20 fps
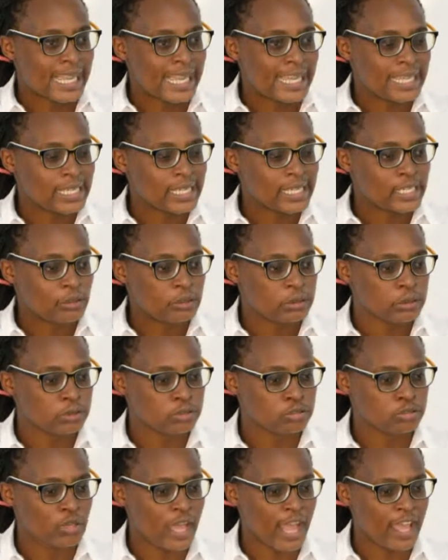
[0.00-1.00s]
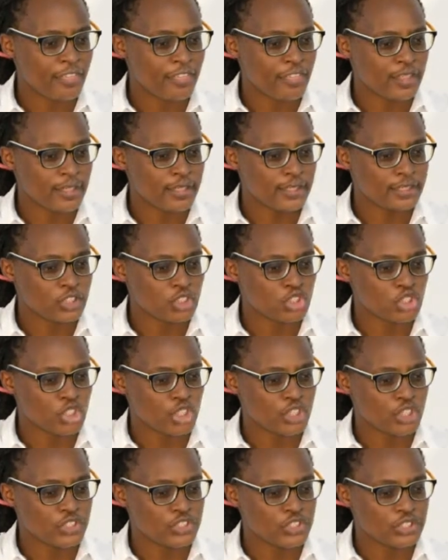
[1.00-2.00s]
I think it's
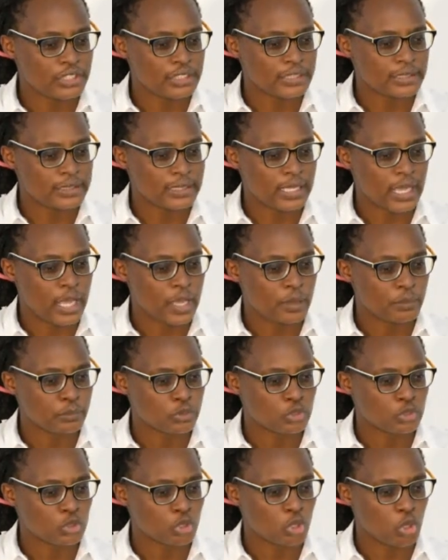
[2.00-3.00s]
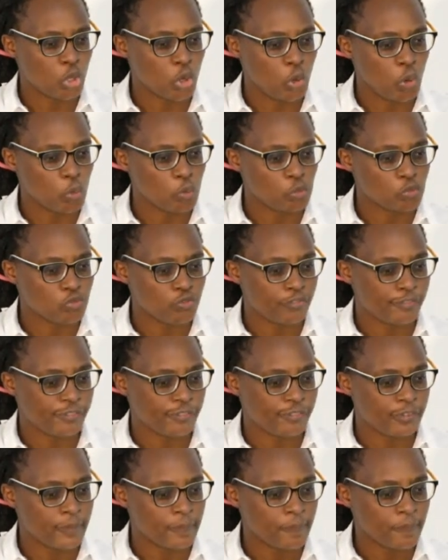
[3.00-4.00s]
just in terms
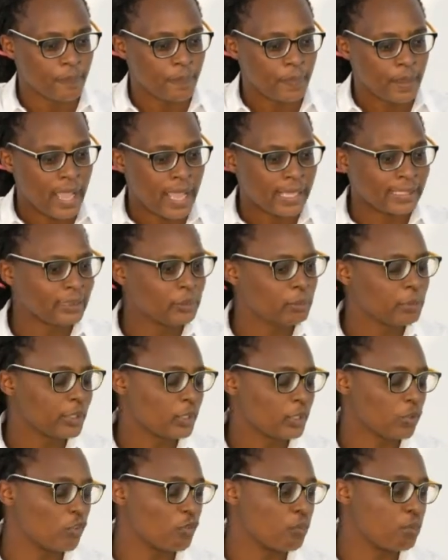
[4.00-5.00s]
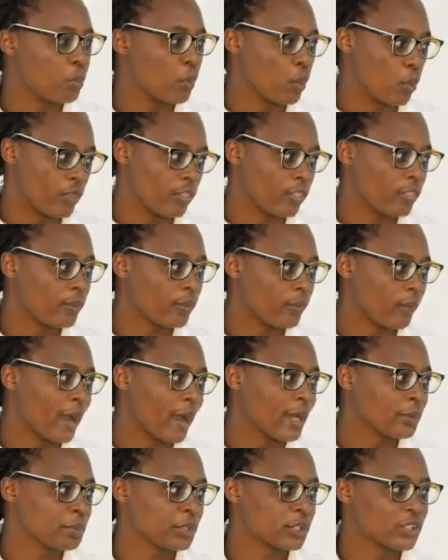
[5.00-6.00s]
of a little bit of both,
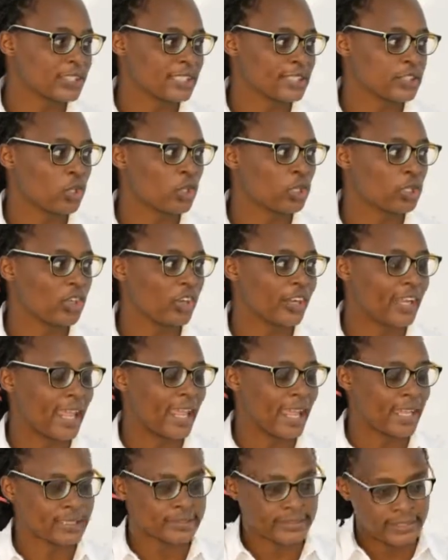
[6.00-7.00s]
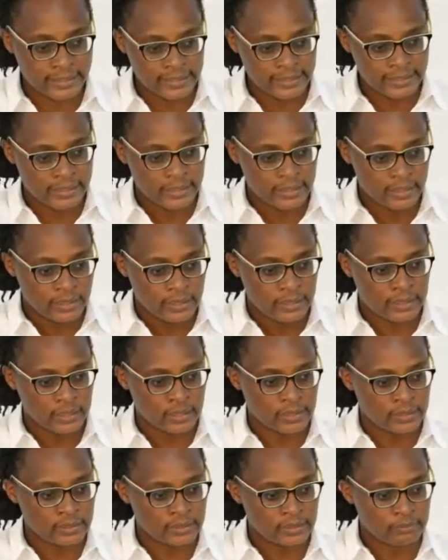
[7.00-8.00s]
right? Because it's all connected
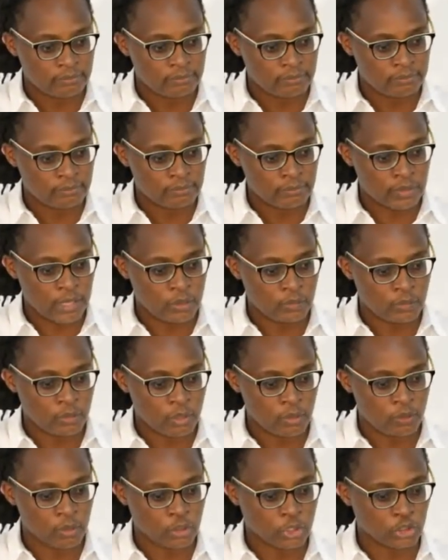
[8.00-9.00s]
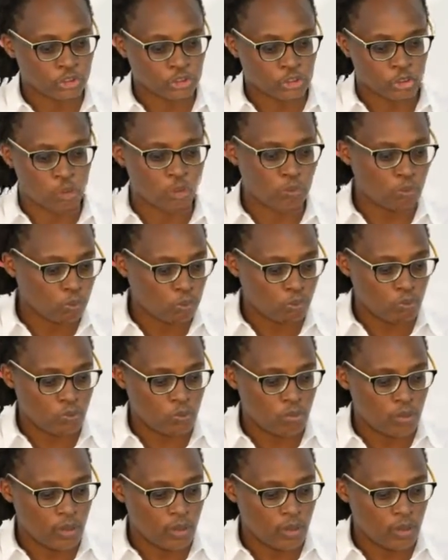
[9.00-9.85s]
Because you